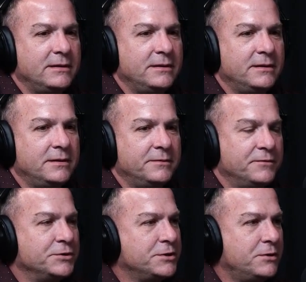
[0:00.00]
the
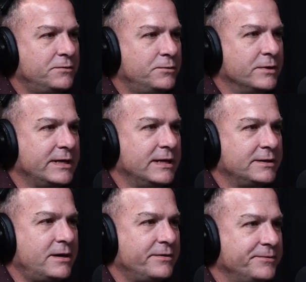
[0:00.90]
first Gulf War
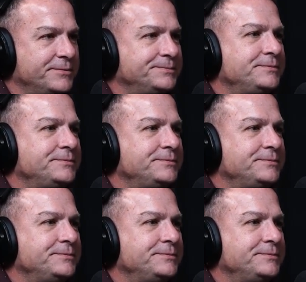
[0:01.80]
kicked off.